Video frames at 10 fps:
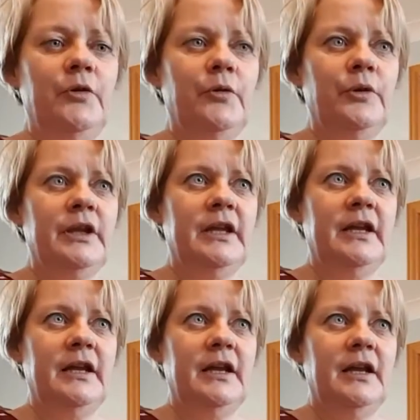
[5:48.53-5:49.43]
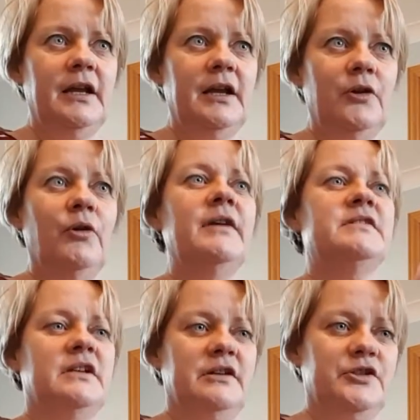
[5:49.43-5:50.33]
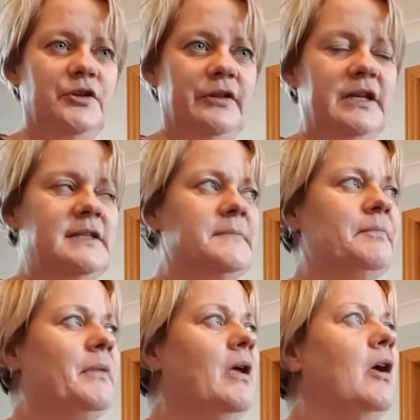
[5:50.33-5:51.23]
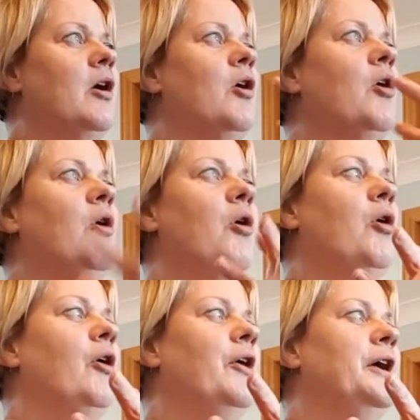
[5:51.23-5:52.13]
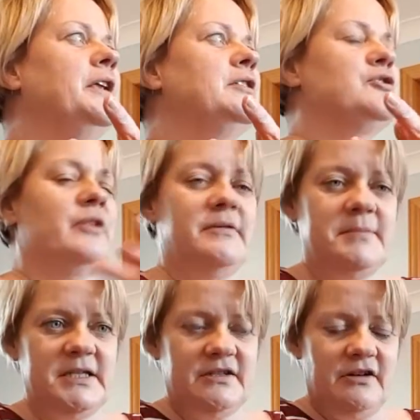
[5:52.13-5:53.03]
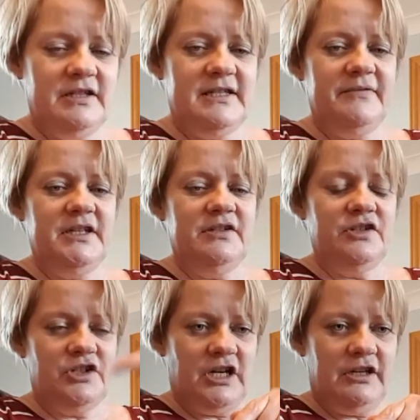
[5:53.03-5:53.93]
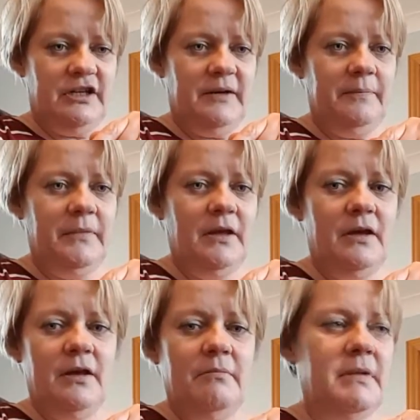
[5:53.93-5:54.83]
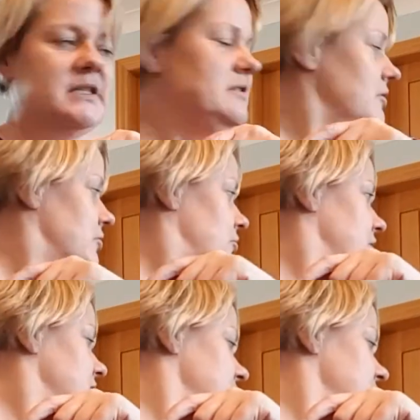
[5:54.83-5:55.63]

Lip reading: only note I've done another 2 things. So that was my start on the 17th of January. My start on the